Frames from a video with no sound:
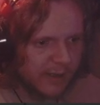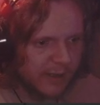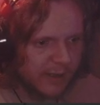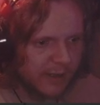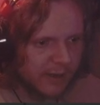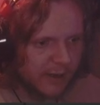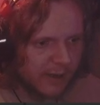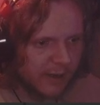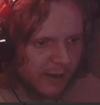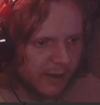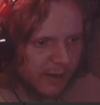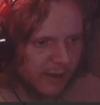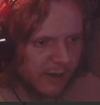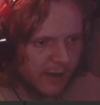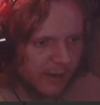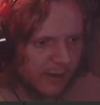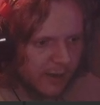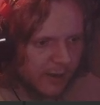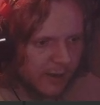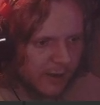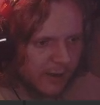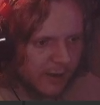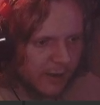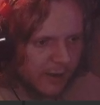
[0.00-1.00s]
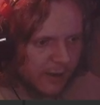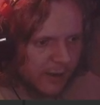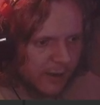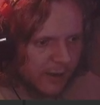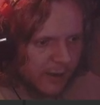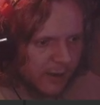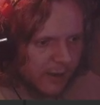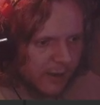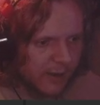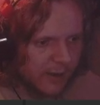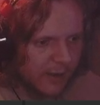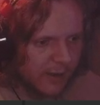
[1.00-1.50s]
here,
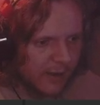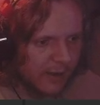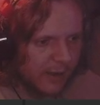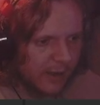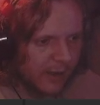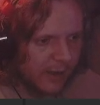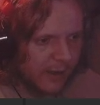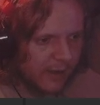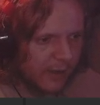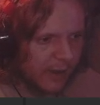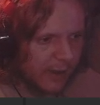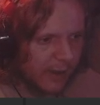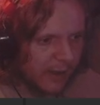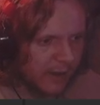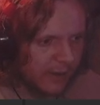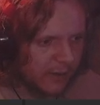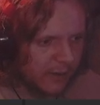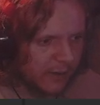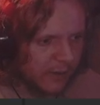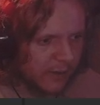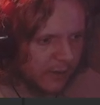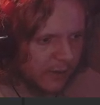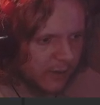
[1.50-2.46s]
and then